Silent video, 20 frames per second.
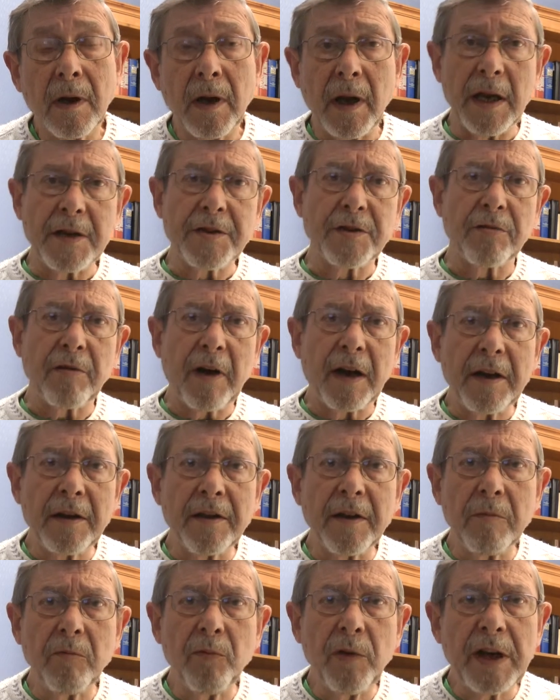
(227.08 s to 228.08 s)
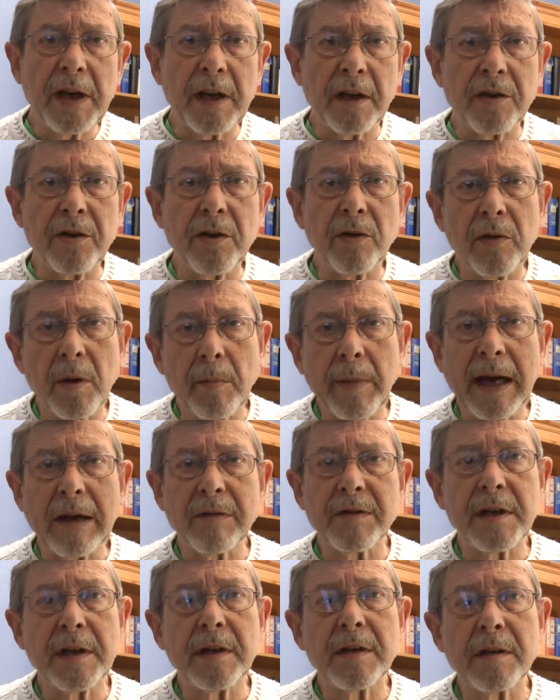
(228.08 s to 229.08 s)
Is there anything we can do
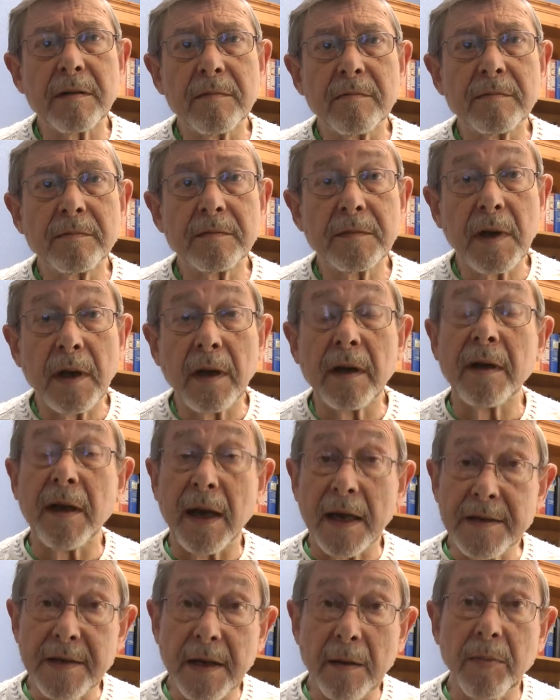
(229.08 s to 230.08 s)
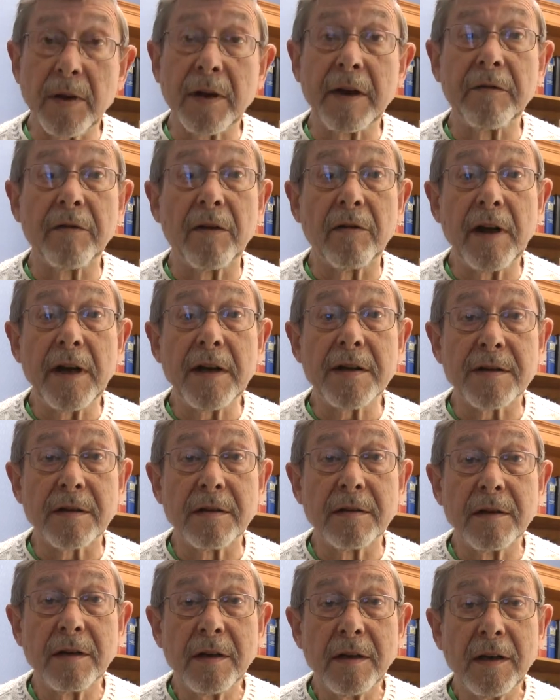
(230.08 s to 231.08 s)
about it? Yes, I believe there
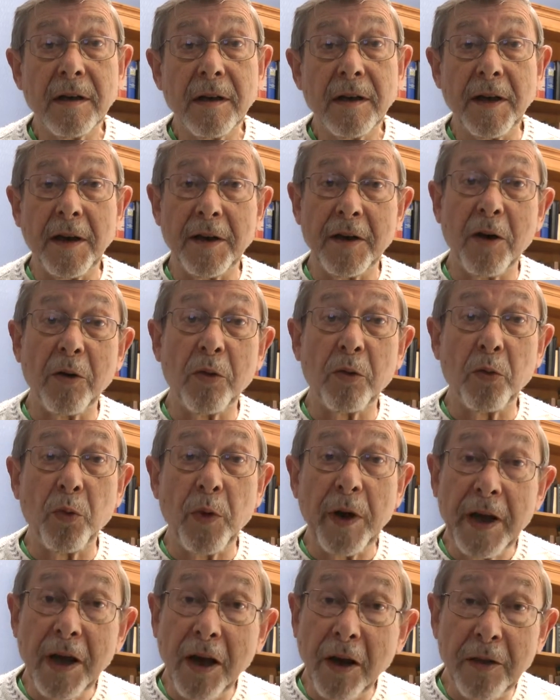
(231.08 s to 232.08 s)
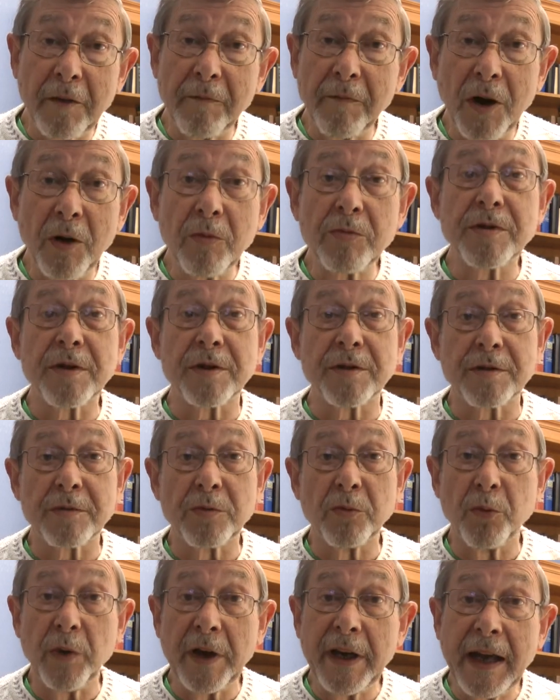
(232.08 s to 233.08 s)
is. You know, we are the voters,
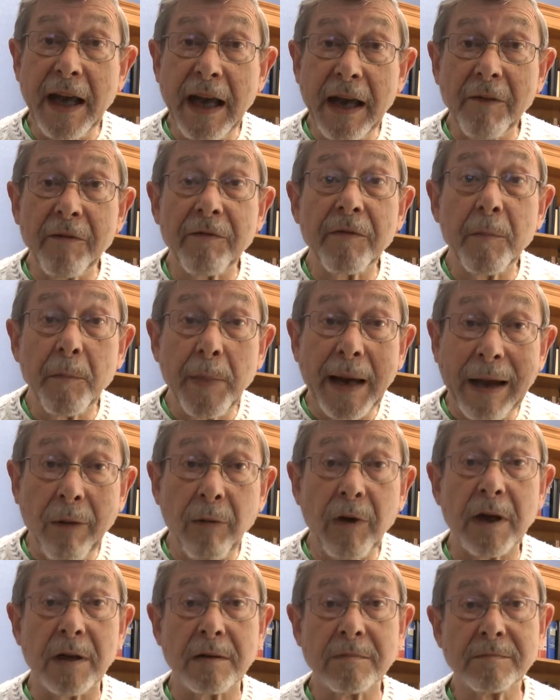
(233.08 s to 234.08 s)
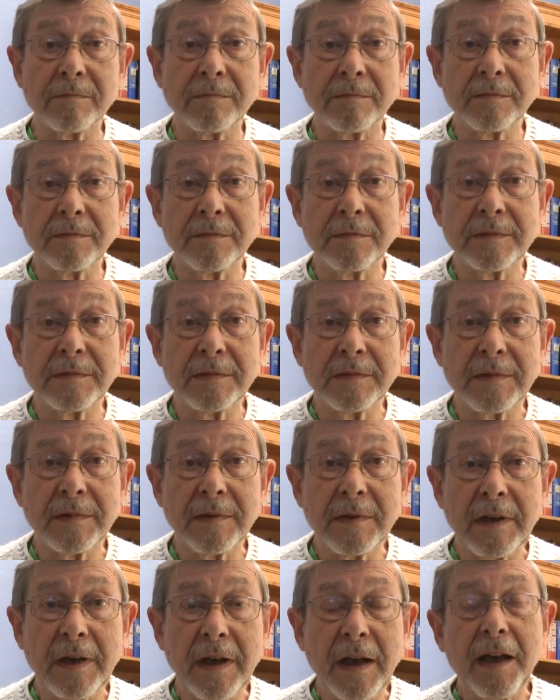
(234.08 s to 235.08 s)
we have power.
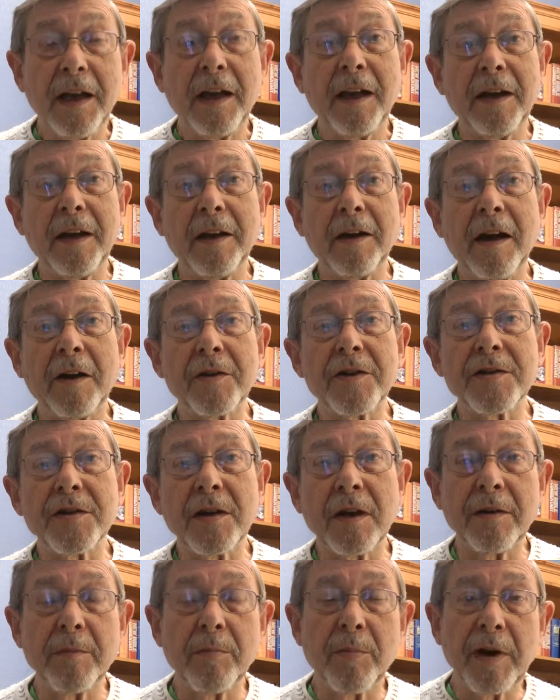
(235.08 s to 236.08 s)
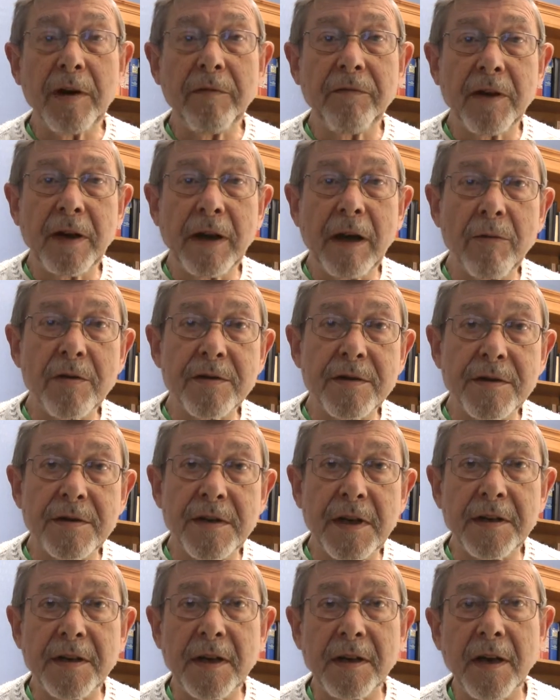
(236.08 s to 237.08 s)
You know, I'll just tell you briefly, I was
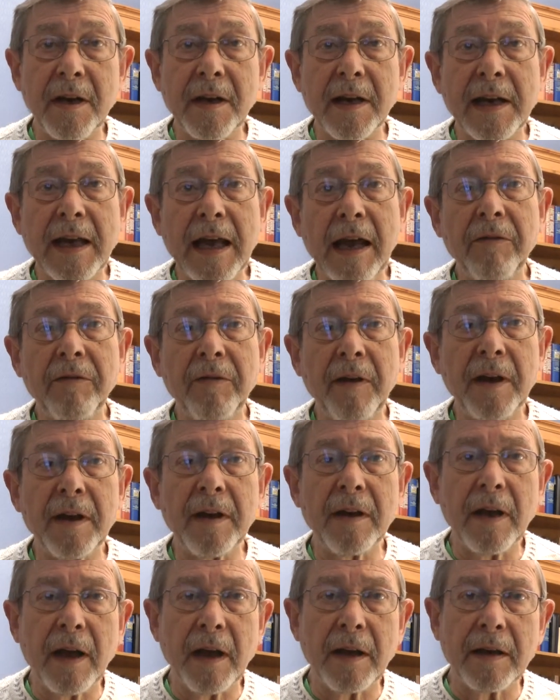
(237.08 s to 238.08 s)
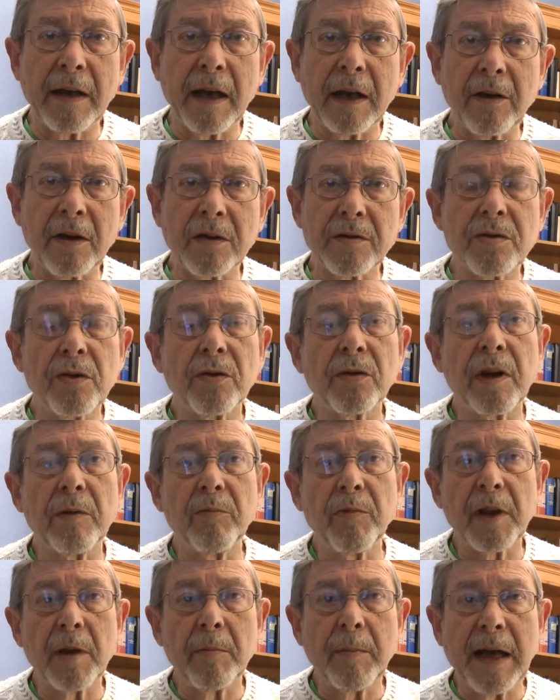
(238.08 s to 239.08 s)
sitting in a cafe and I got
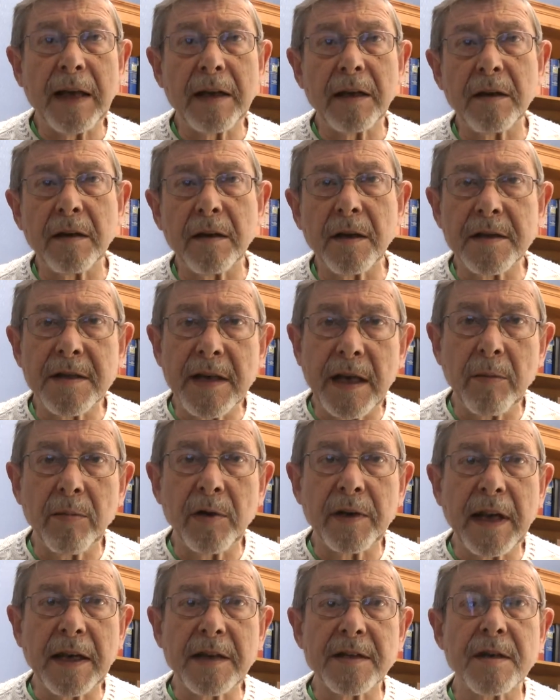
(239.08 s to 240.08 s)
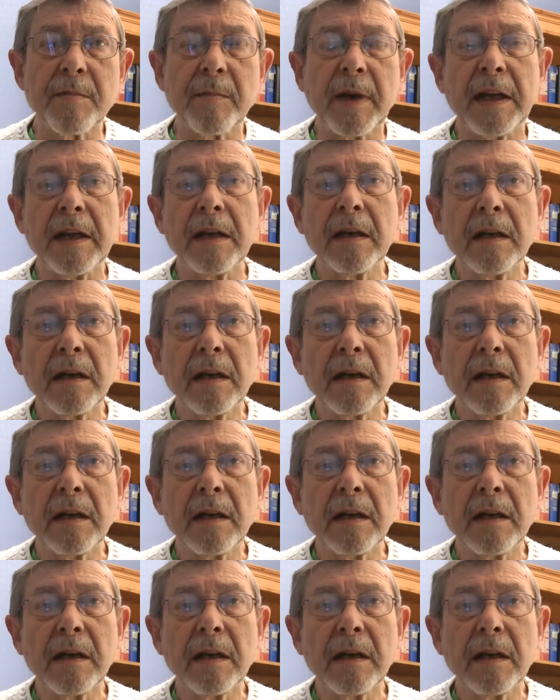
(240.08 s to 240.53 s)
talking with a man at the table next to me.